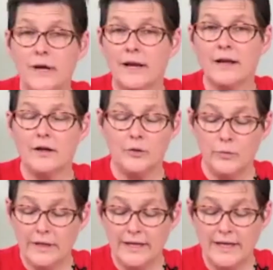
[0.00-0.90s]
and you
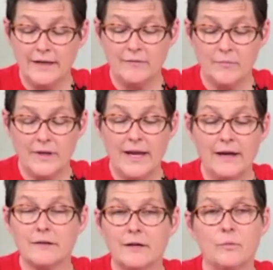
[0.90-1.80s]
really
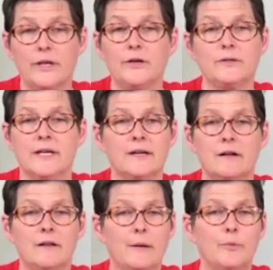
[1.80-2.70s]
nailed it when you said
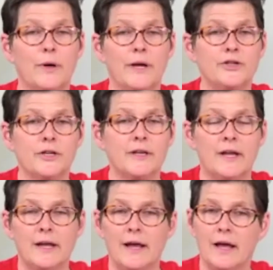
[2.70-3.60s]
collaboration.
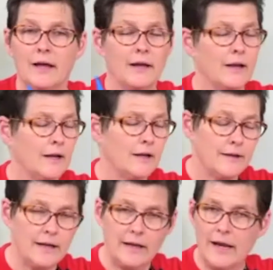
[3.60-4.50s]

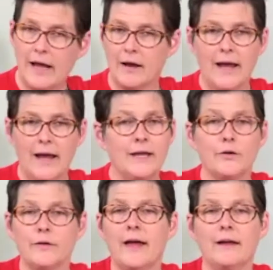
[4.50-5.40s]
I
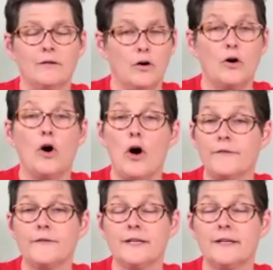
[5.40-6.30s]
hear that
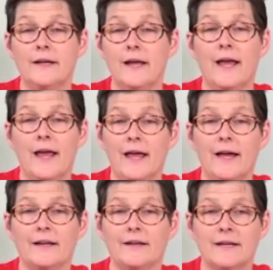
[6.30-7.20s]
often,
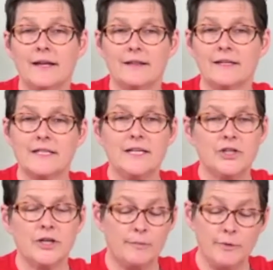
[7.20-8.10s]
and the
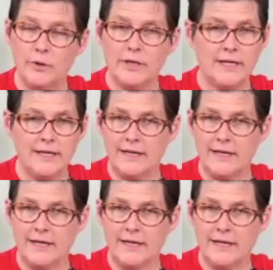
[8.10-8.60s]
teaching community